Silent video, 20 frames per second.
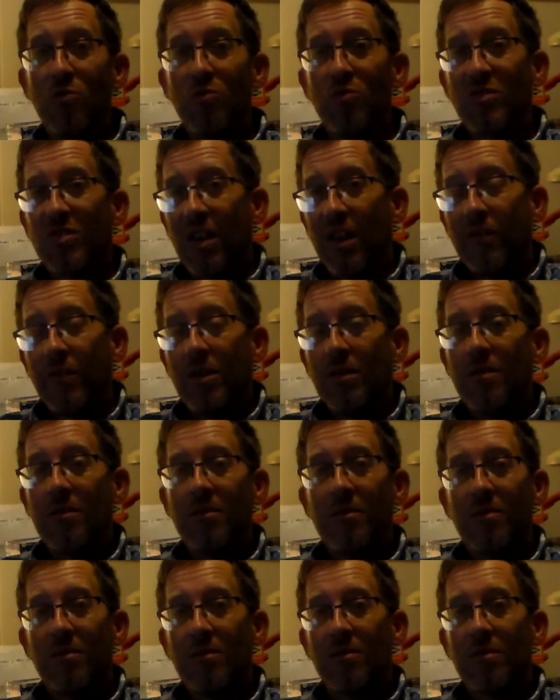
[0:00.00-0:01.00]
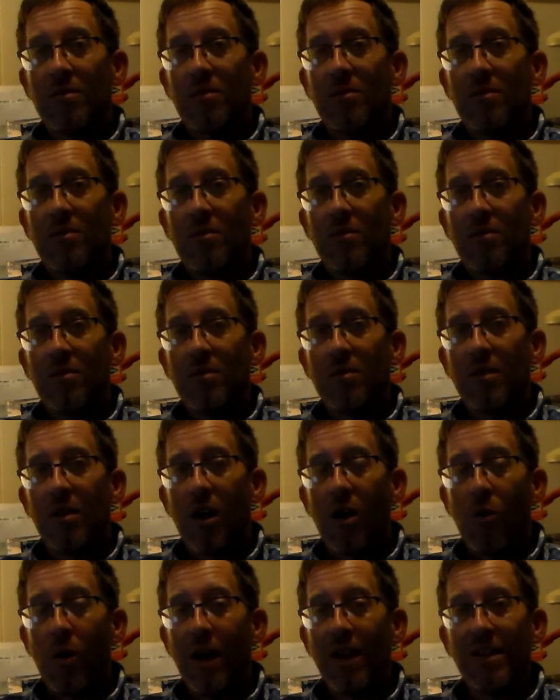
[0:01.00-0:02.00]
07,
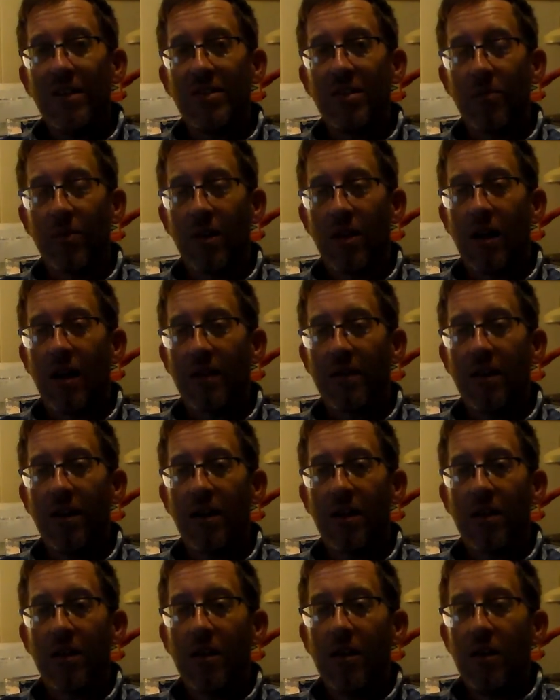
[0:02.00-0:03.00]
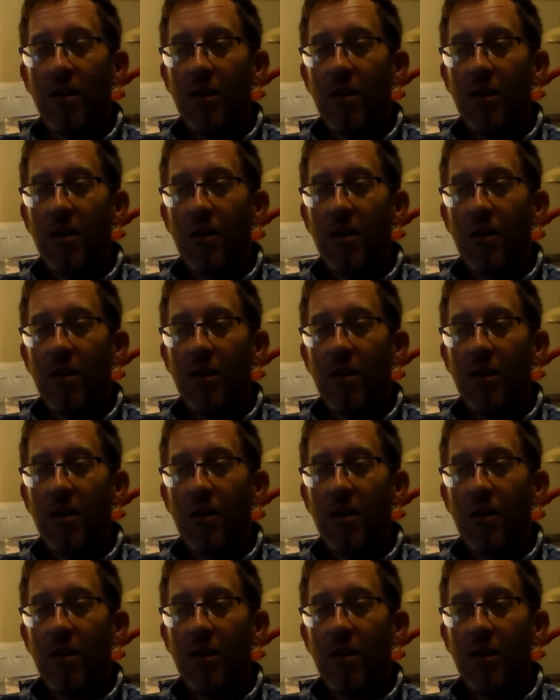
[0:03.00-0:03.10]
08, something like that.